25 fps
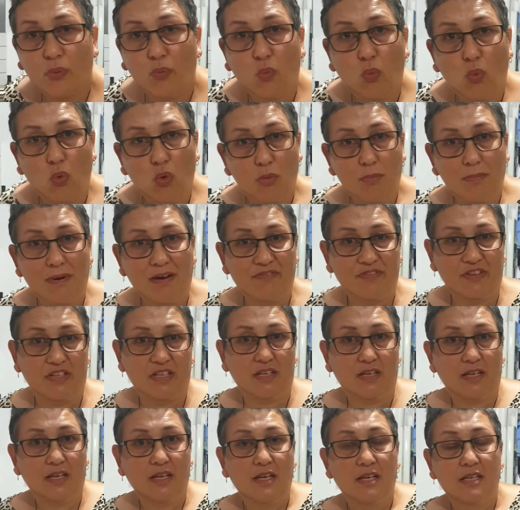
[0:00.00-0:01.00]
a warm
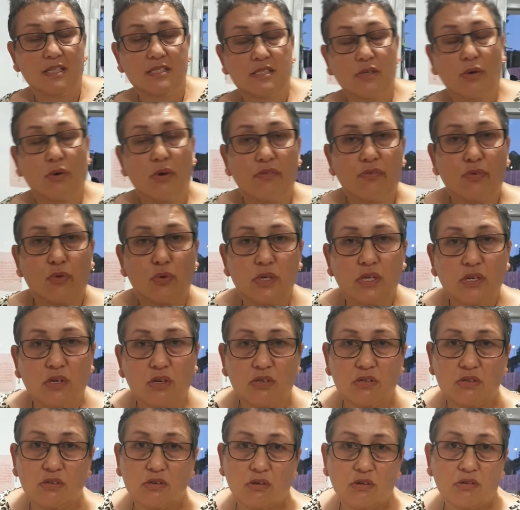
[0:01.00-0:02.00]
oven. So I've already
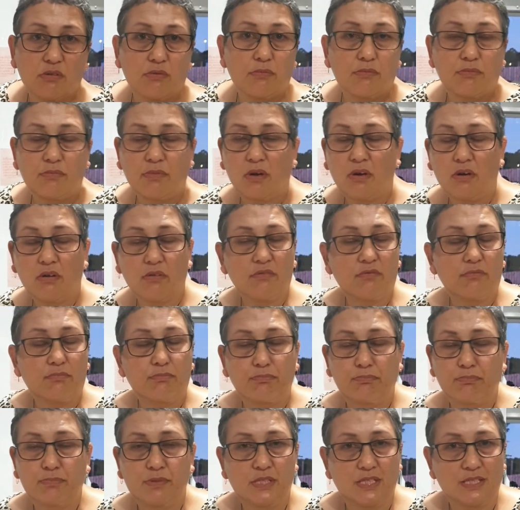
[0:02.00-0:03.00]
got it on
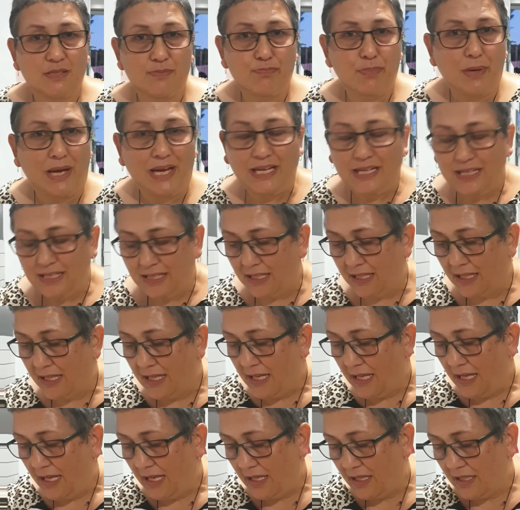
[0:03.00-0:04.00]
just bake,
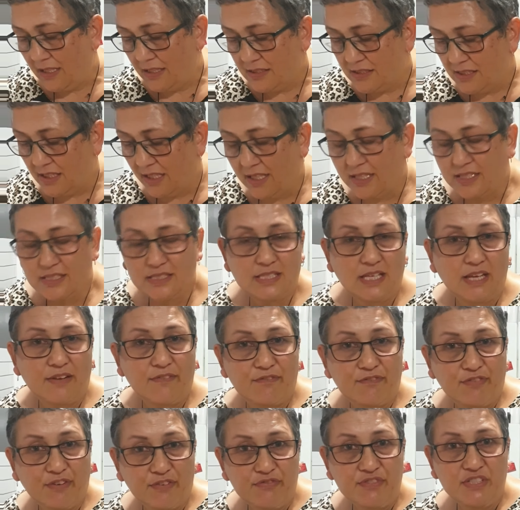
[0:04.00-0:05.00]
and it's
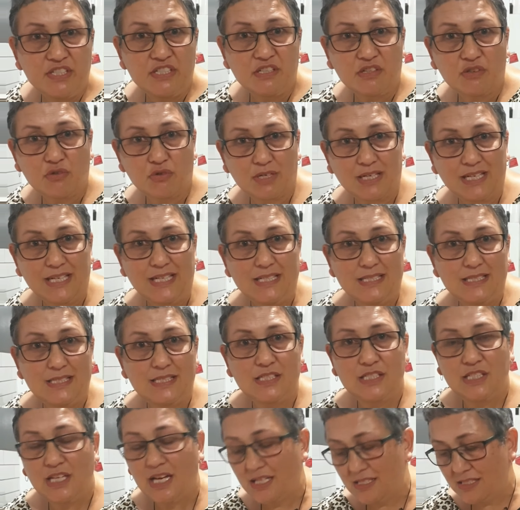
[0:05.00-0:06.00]
at 50 degrees
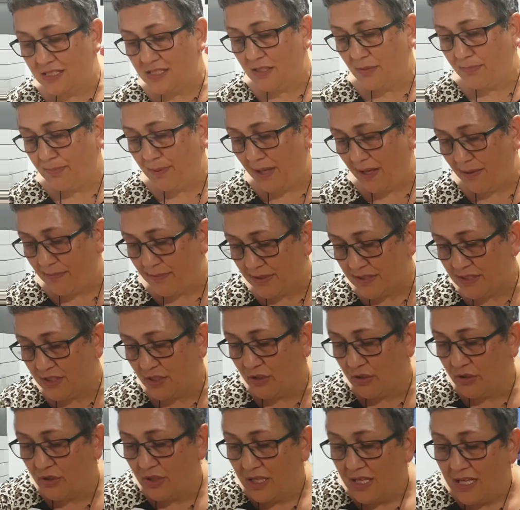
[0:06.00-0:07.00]
just to be able
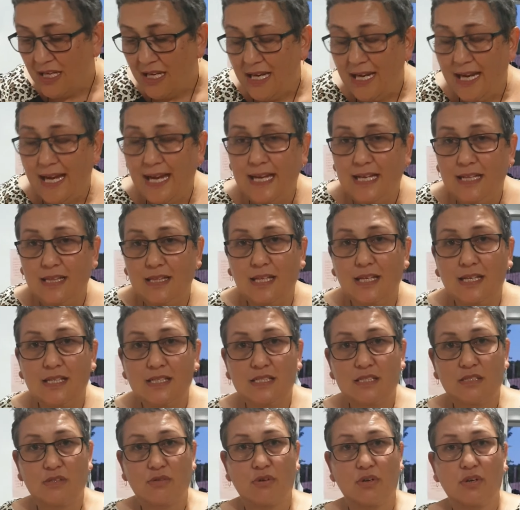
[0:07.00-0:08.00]
to heat
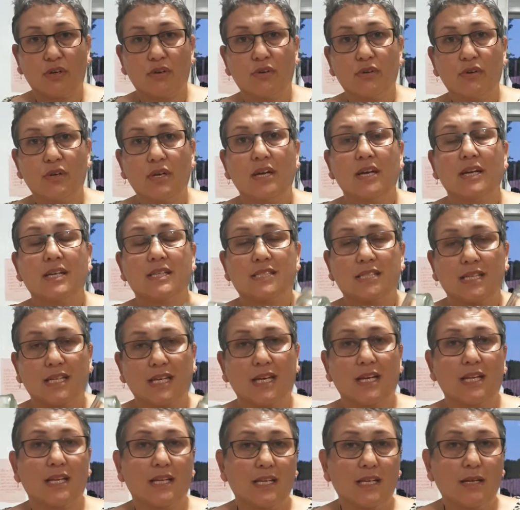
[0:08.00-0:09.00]
these through to
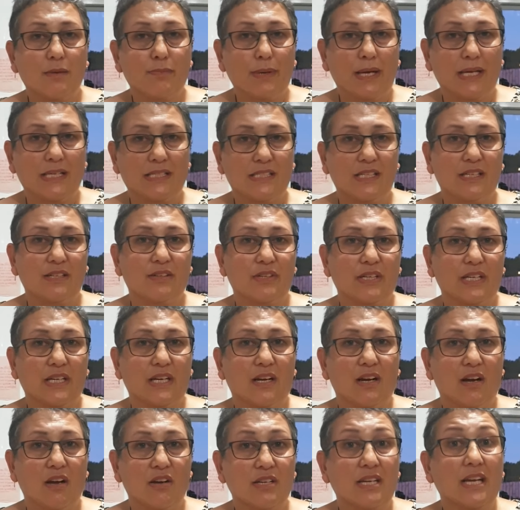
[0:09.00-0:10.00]
kill any bacteria.
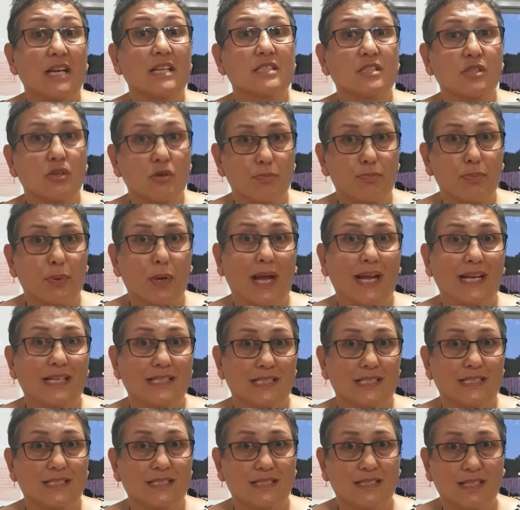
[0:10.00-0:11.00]
Okay, it's good
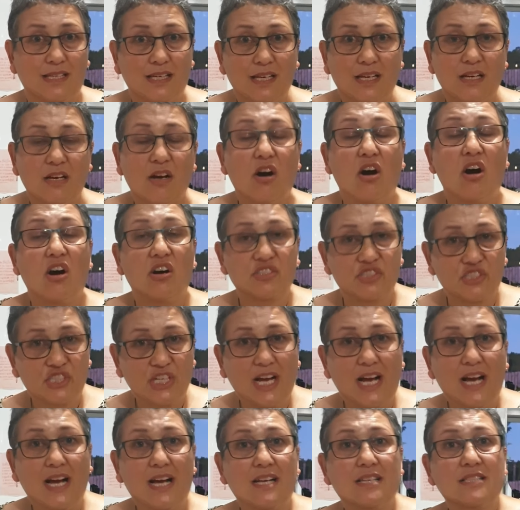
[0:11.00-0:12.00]
practice. Hot
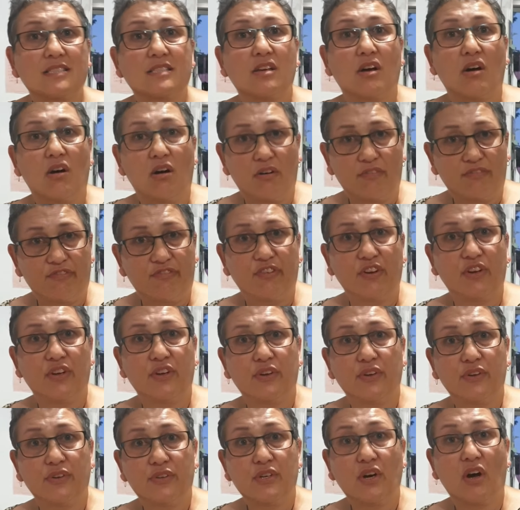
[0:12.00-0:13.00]
jars, hot
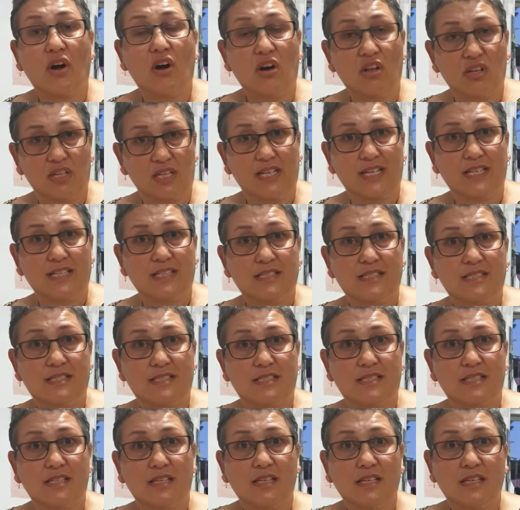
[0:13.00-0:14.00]
food, hot
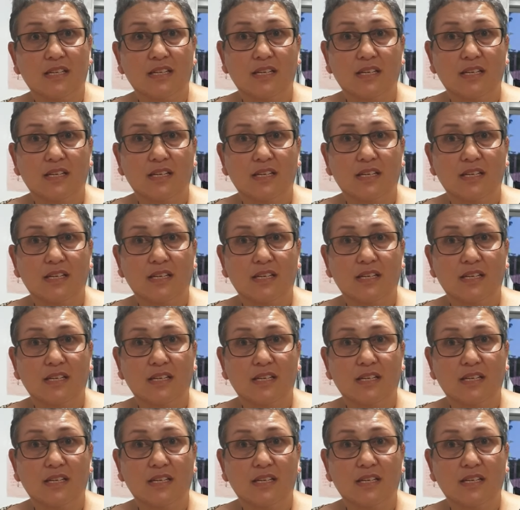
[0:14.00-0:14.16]
lids,